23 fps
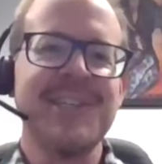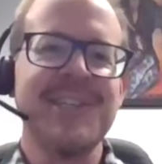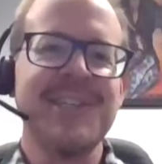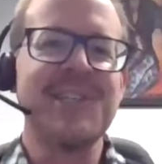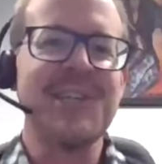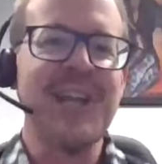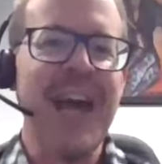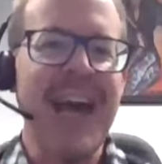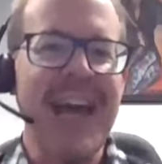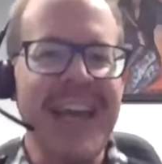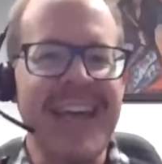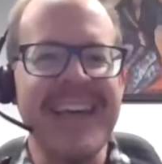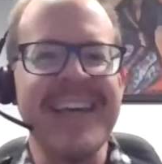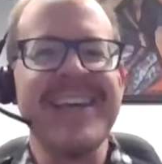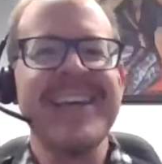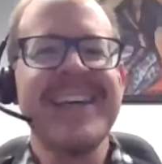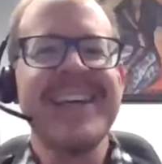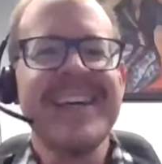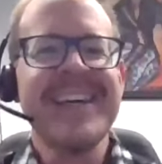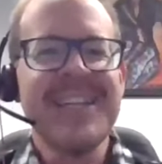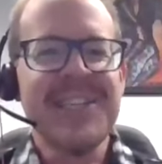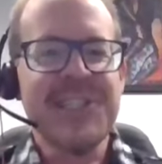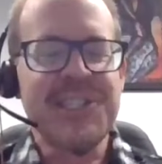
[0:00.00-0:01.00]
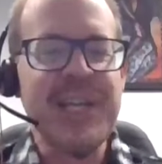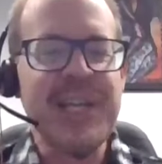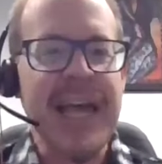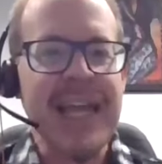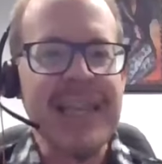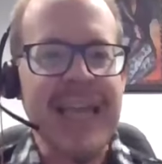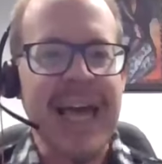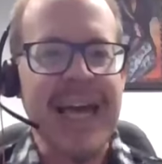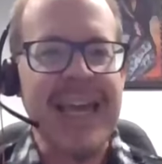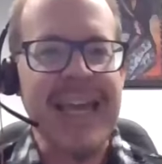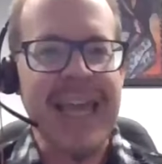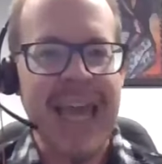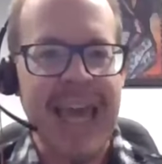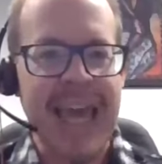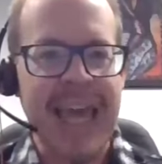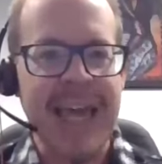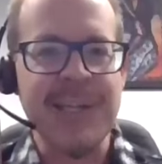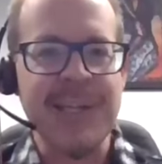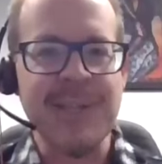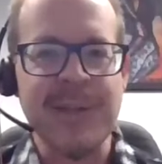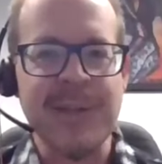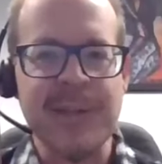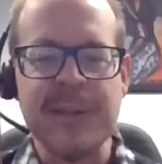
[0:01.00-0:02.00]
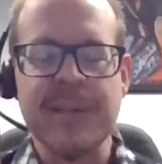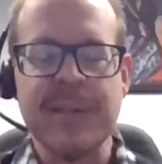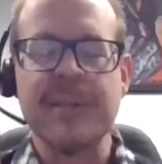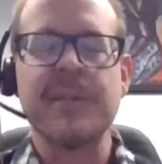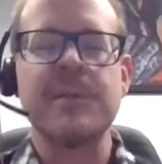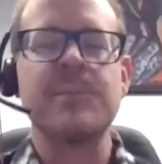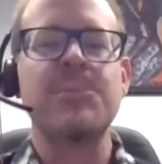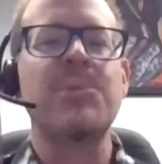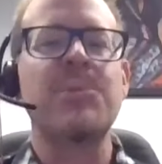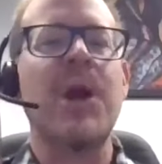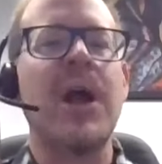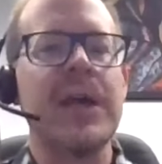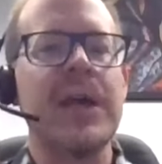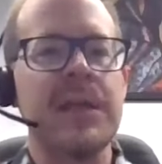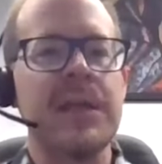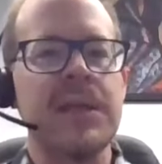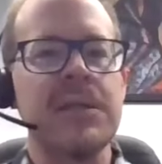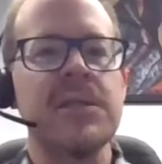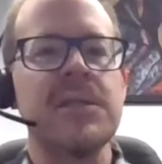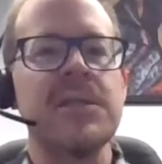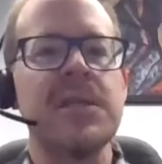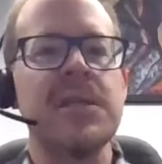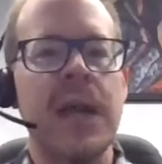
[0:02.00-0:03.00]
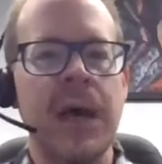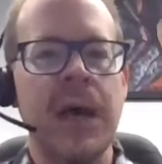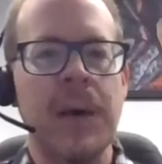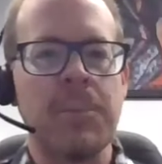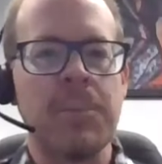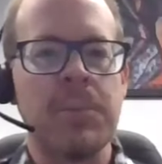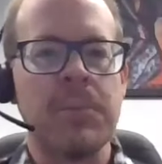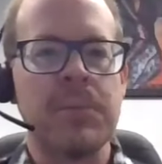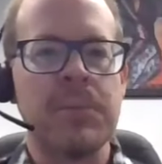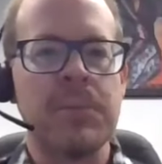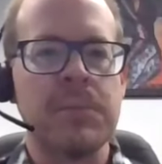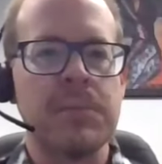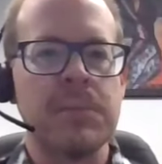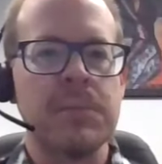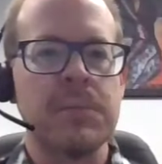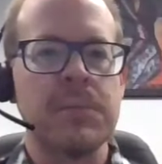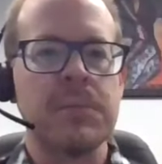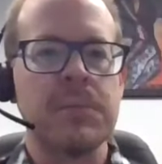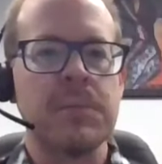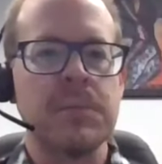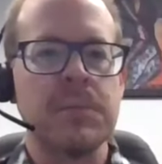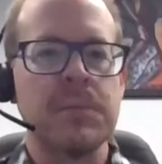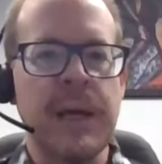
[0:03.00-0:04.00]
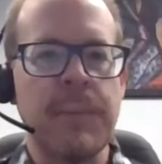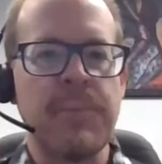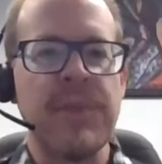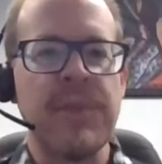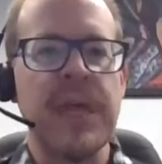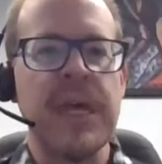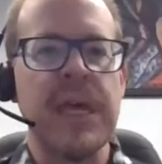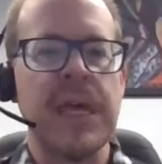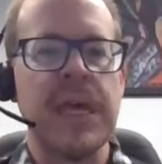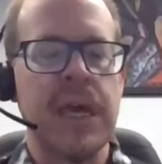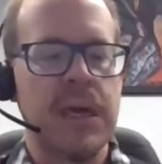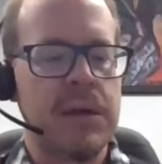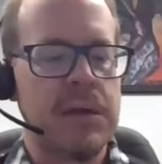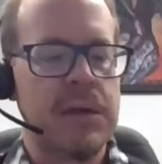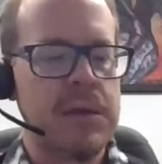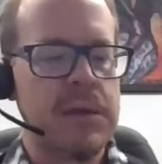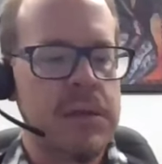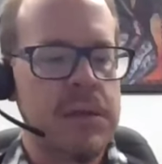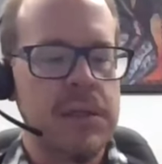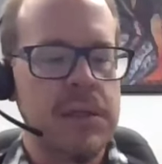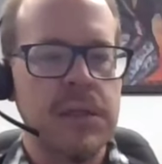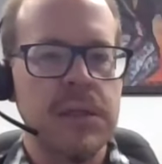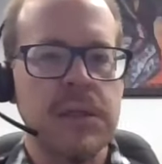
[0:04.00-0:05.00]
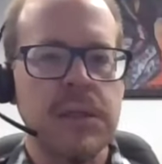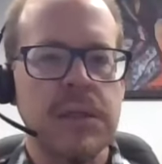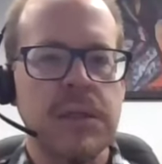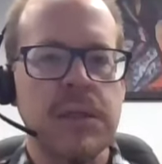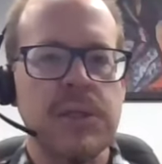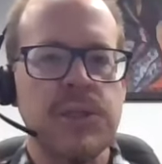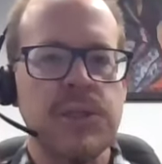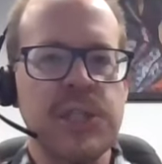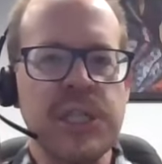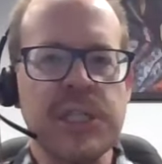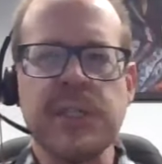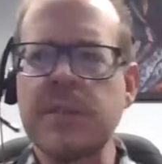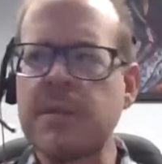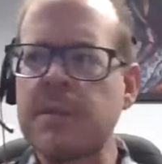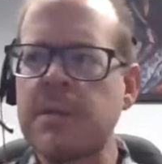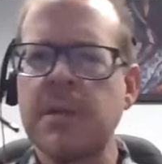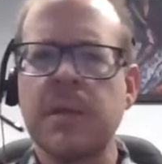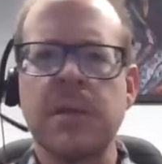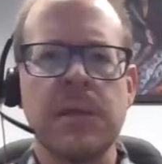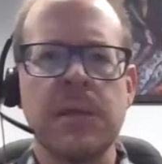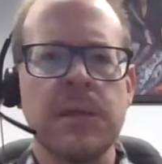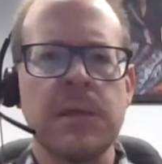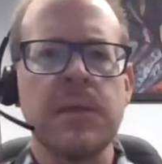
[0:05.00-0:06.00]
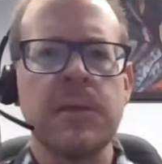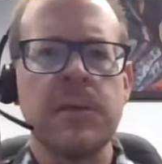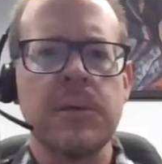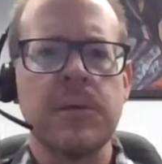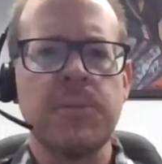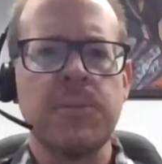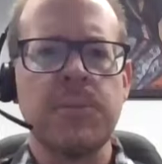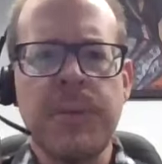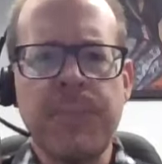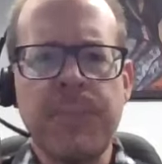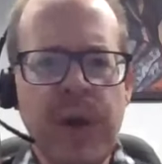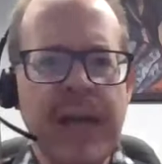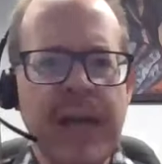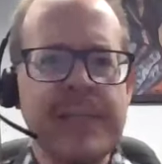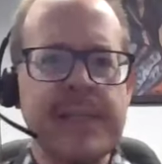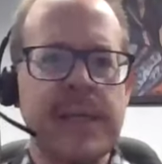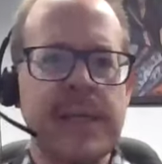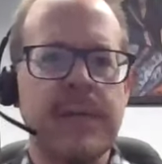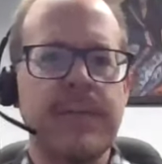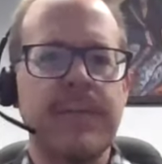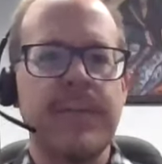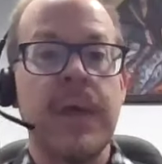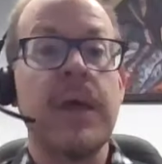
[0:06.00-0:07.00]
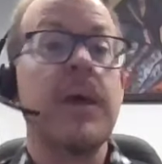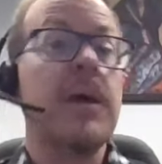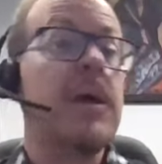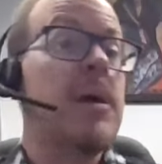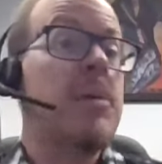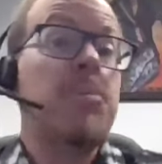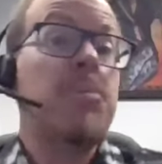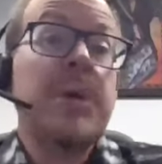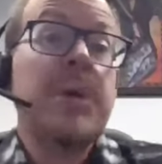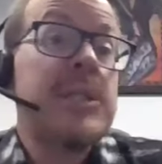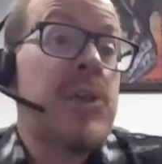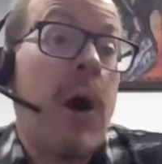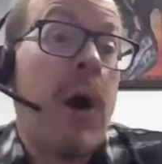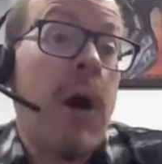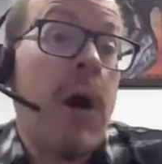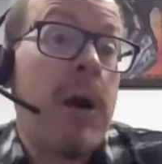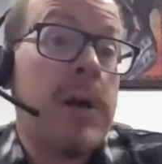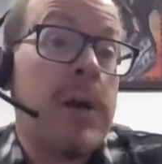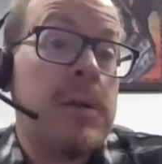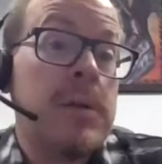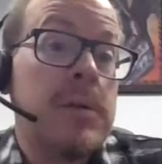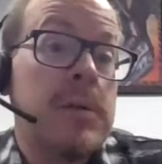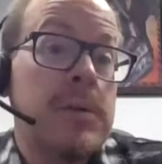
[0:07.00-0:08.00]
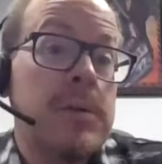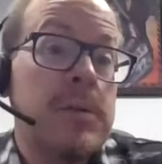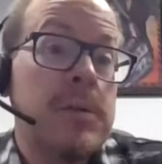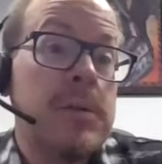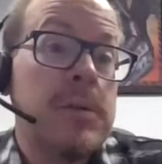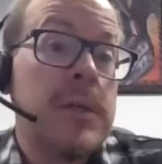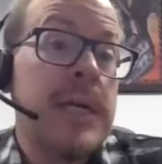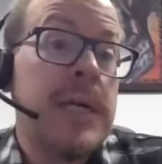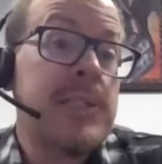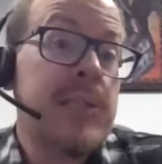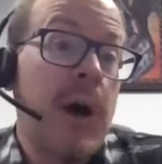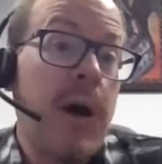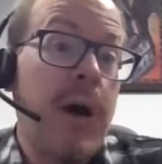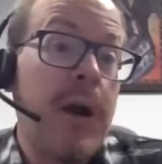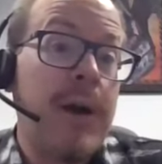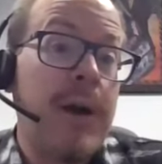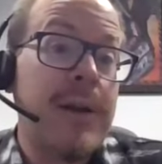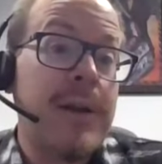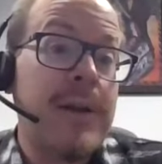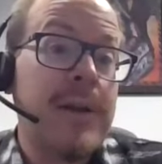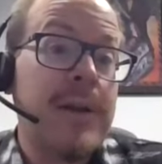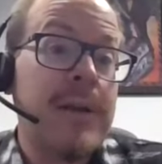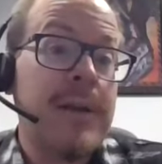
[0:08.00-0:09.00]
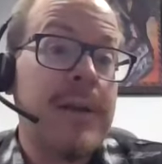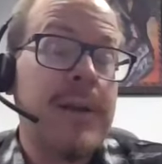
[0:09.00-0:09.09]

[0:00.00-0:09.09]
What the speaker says: Should I, should I light a candle? Brian, shut up. Stop thinking. Just be present. But it's hard. It's hard.